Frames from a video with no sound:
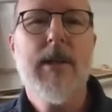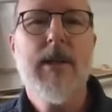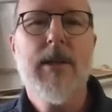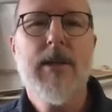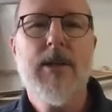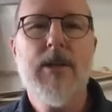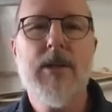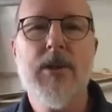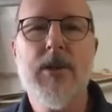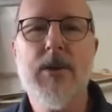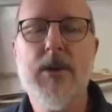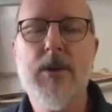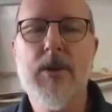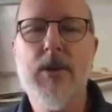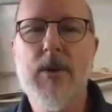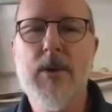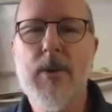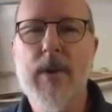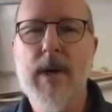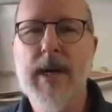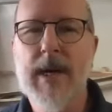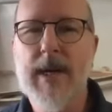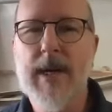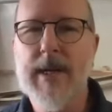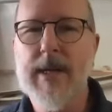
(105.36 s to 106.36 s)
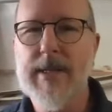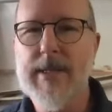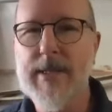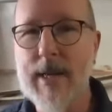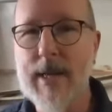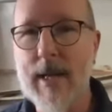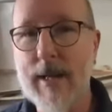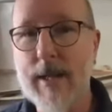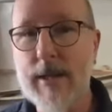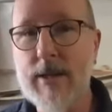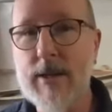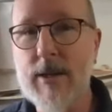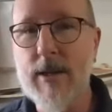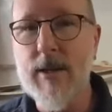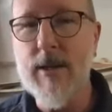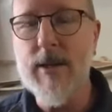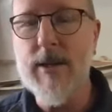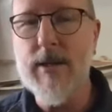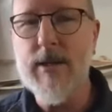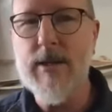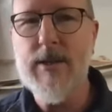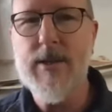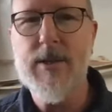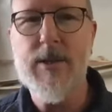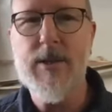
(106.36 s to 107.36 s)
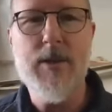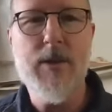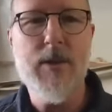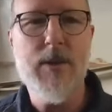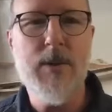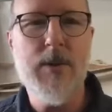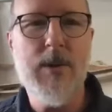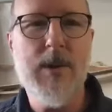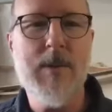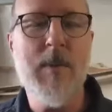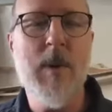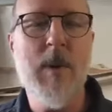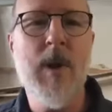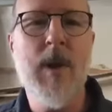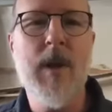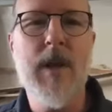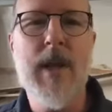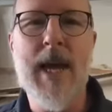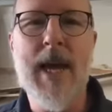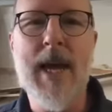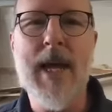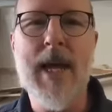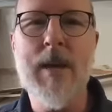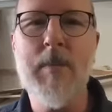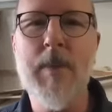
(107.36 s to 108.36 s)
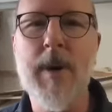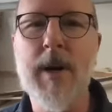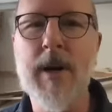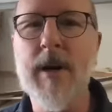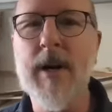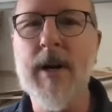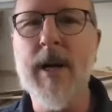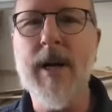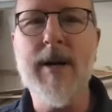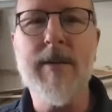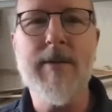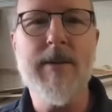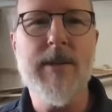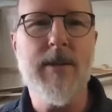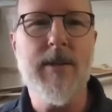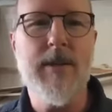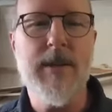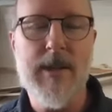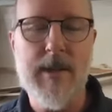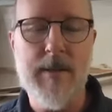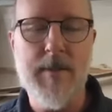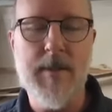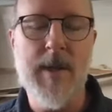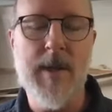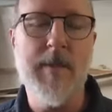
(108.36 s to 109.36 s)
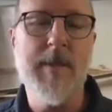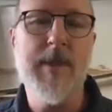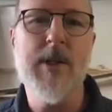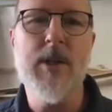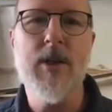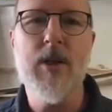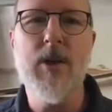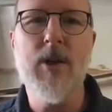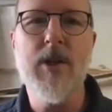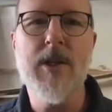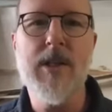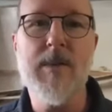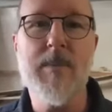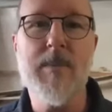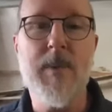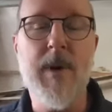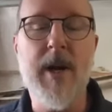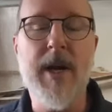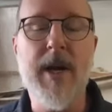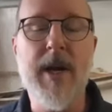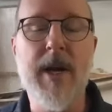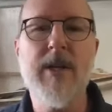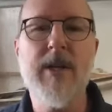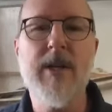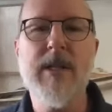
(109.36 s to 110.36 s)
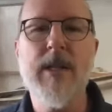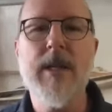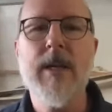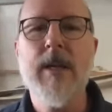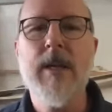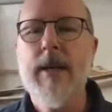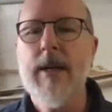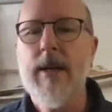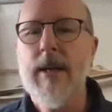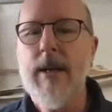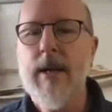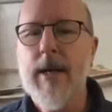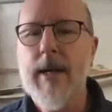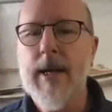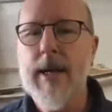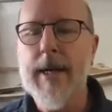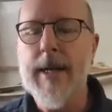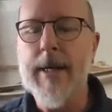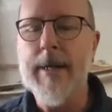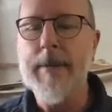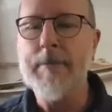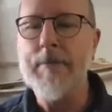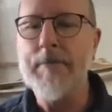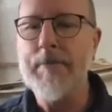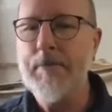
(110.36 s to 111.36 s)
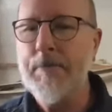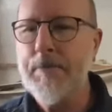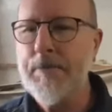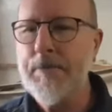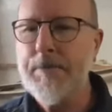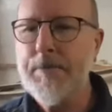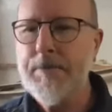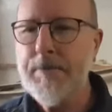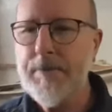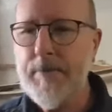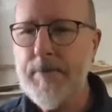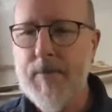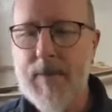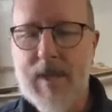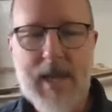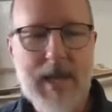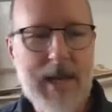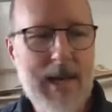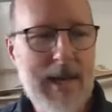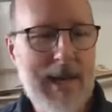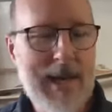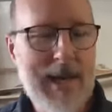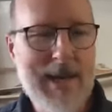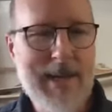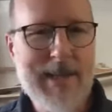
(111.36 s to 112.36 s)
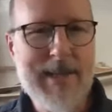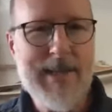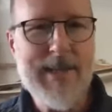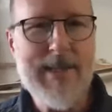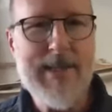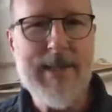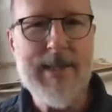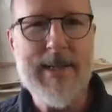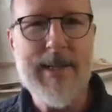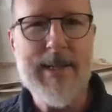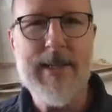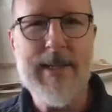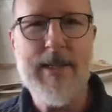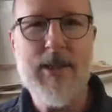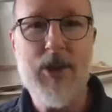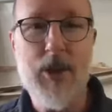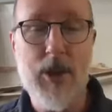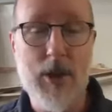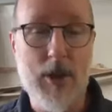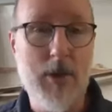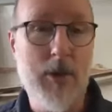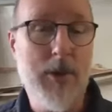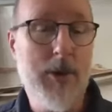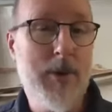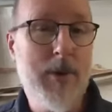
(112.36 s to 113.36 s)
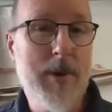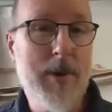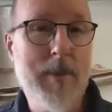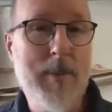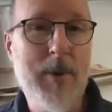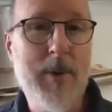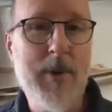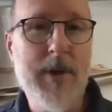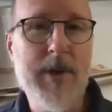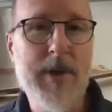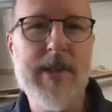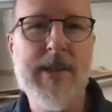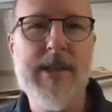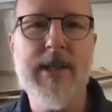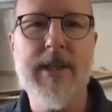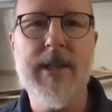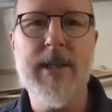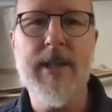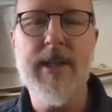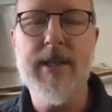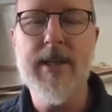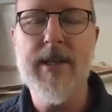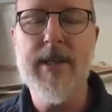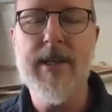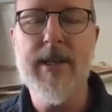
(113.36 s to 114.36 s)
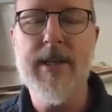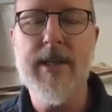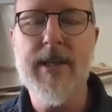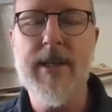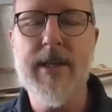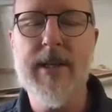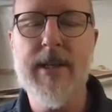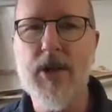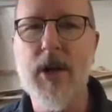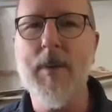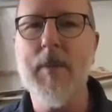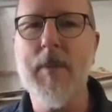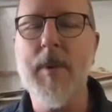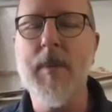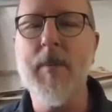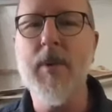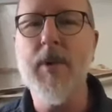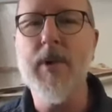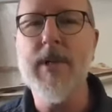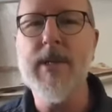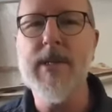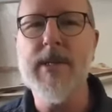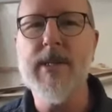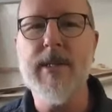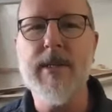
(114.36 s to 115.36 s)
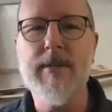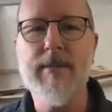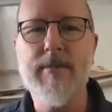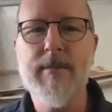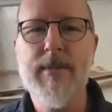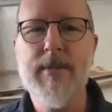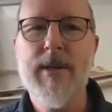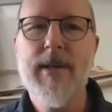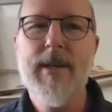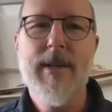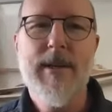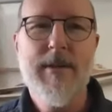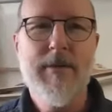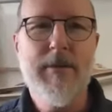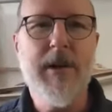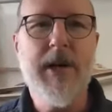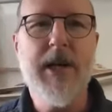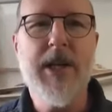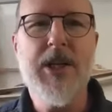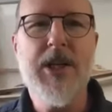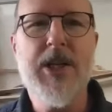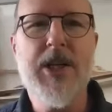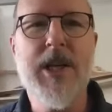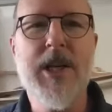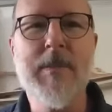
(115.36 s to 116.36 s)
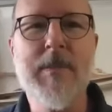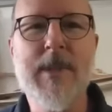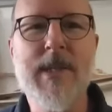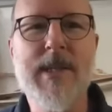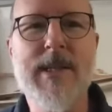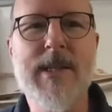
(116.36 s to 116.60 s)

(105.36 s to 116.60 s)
to salad tongs to small hand butter knives, or sometimes they're called spreaders, and charcuterie boards and chopping boards and various shapes and